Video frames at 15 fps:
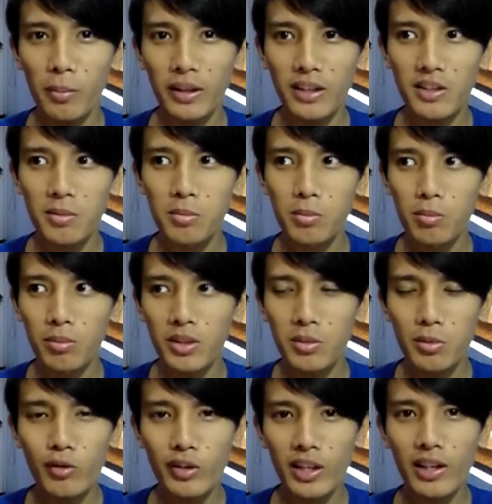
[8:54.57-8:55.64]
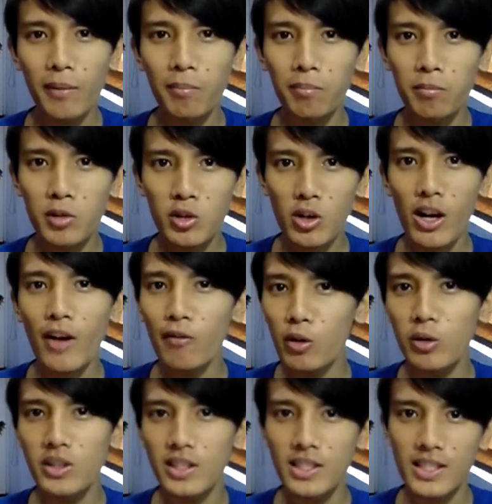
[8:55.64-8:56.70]
but it's a movie that I'm sure
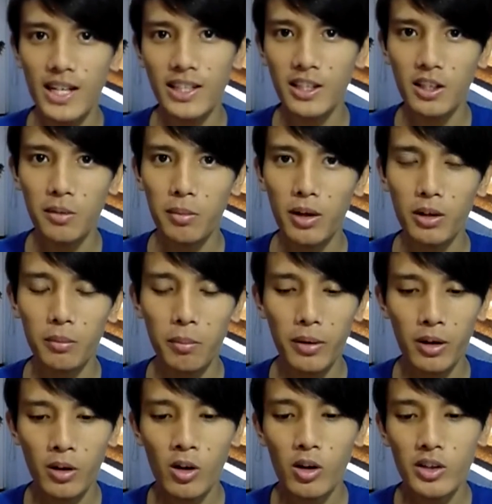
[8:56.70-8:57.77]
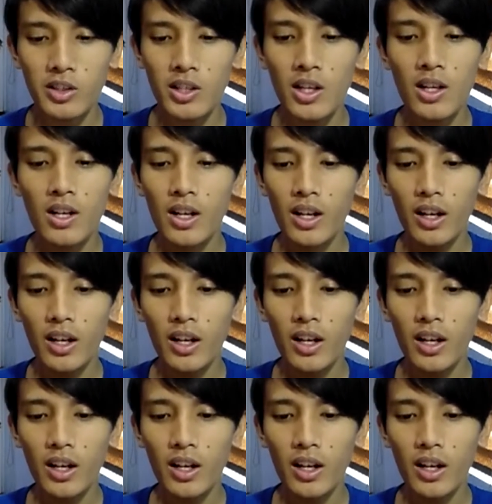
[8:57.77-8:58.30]
everyone's excited about because,